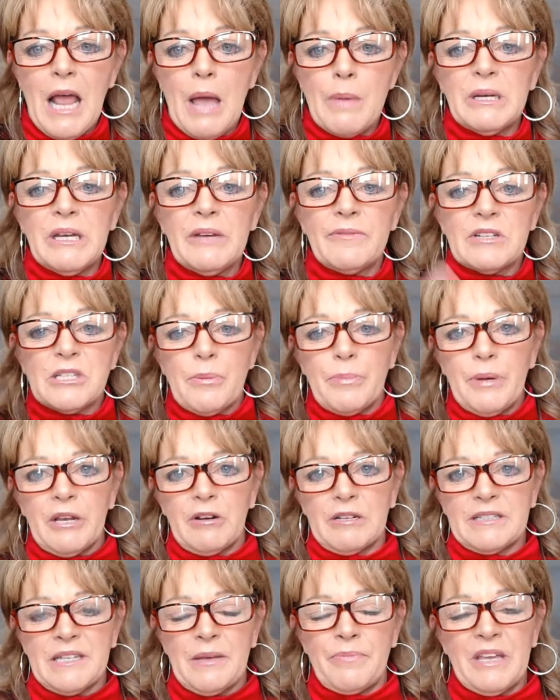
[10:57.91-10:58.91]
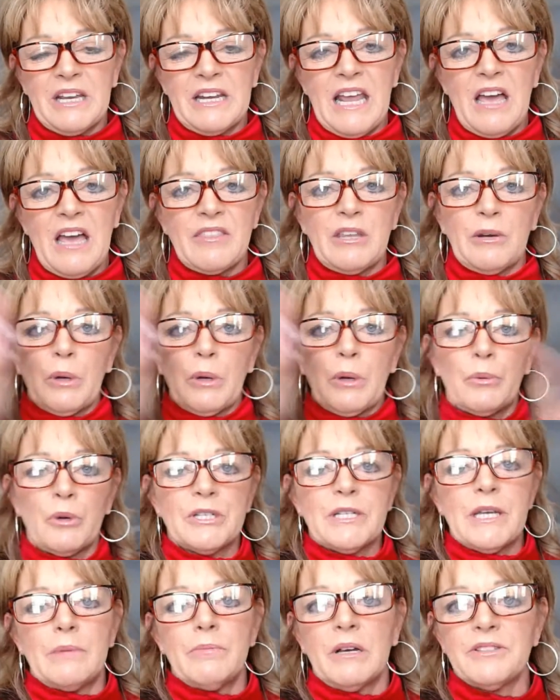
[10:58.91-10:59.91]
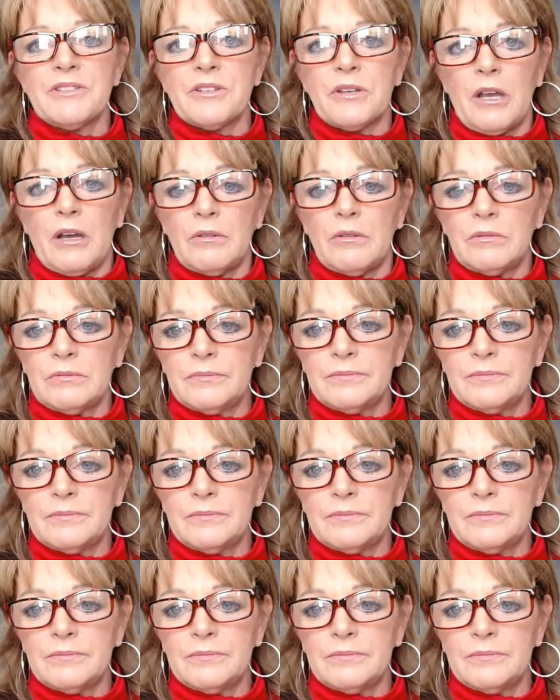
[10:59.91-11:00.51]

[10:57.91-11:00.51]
How many of us are better at something now than we were 10 months ago?